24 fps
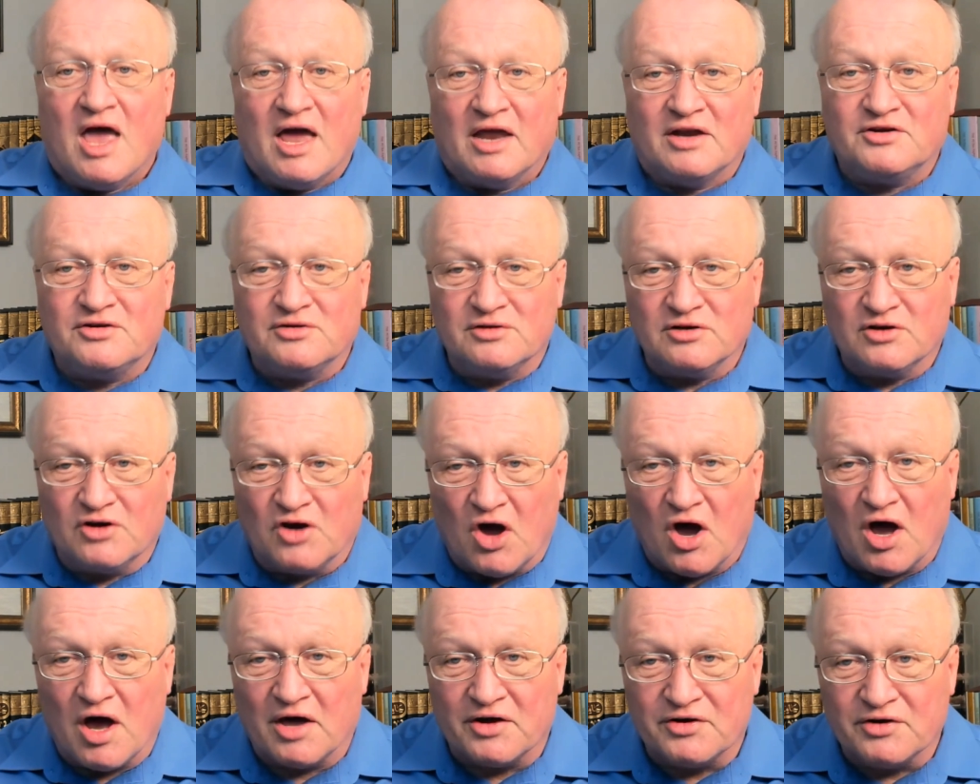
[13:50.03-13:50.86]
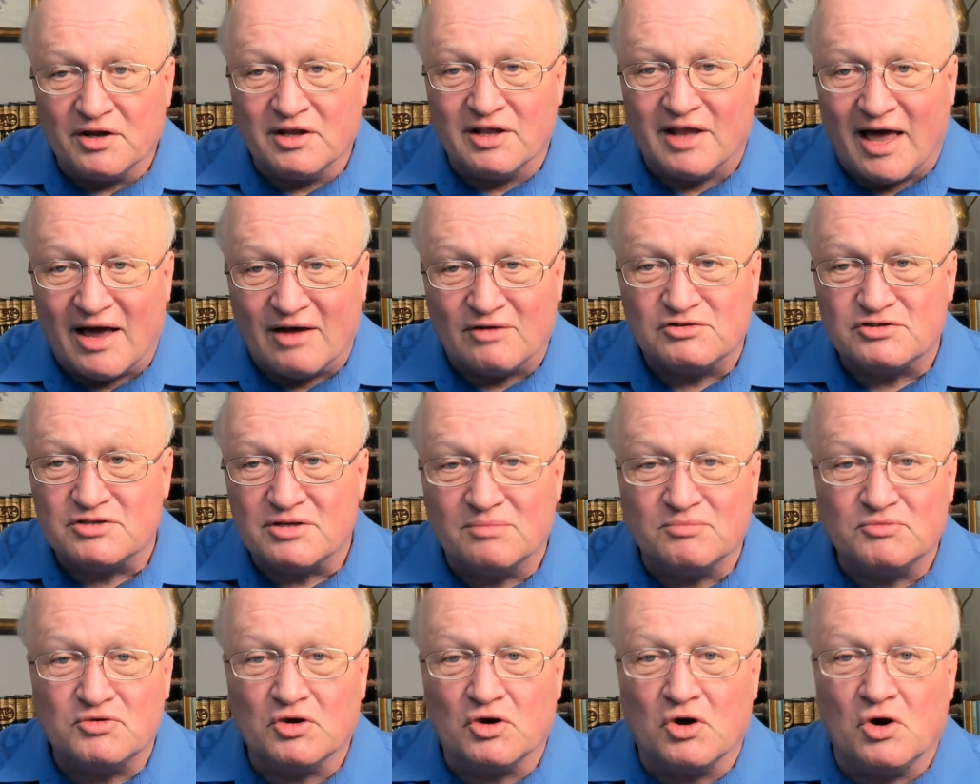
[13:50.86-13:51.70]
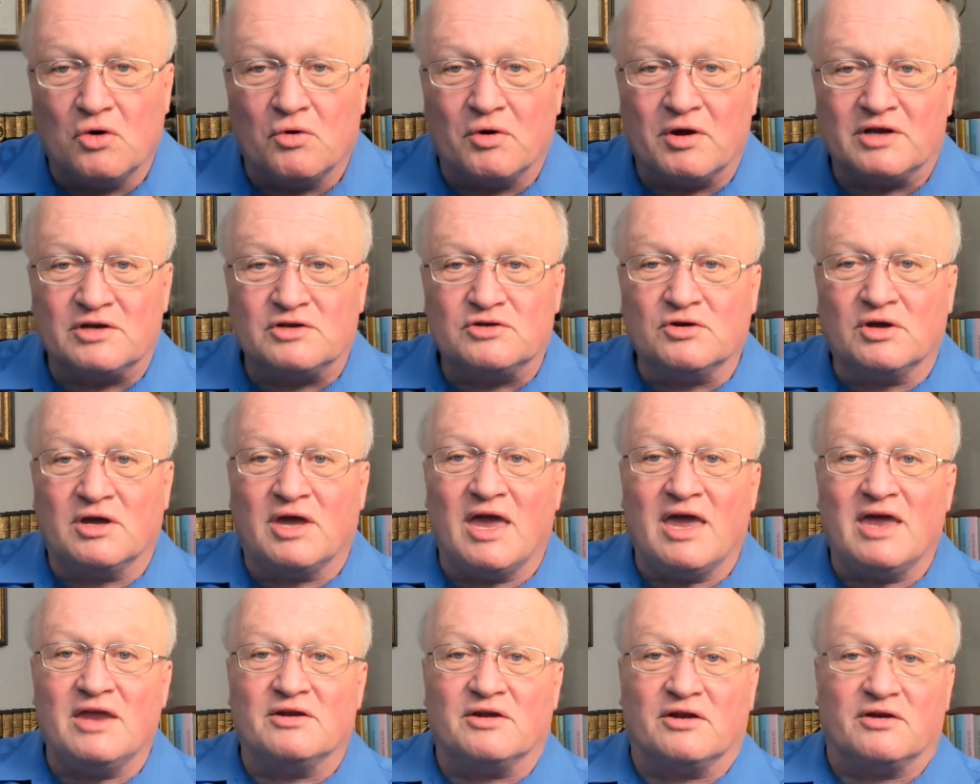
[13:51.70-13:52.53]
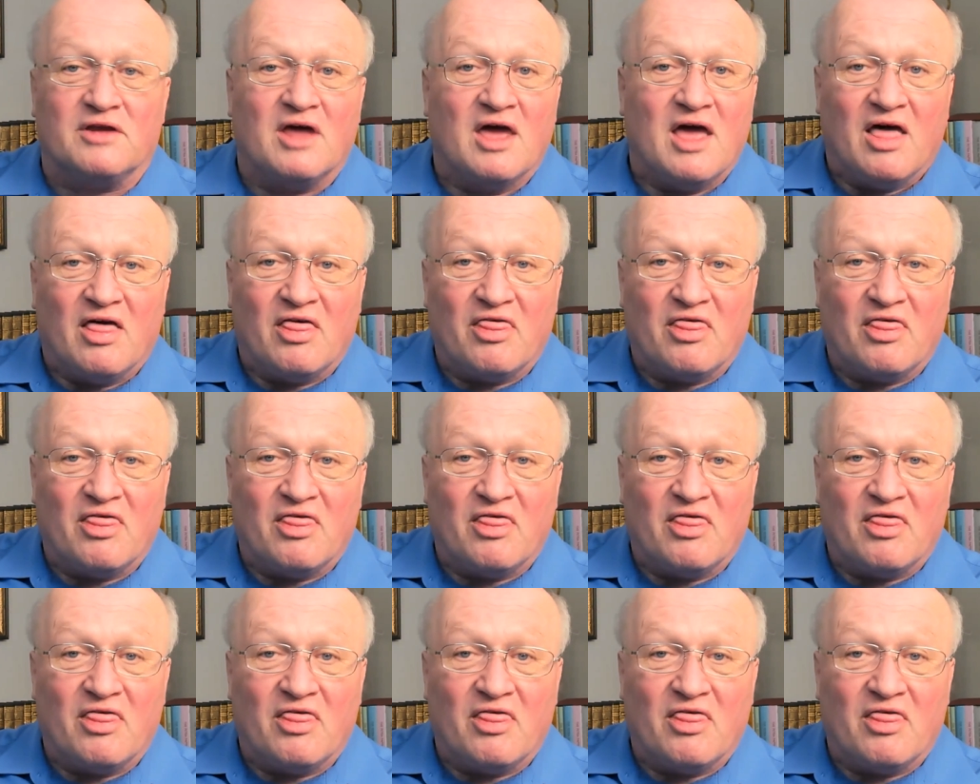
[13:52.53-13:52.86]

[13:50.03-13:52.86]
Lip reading: until God allows them to go into Canaan.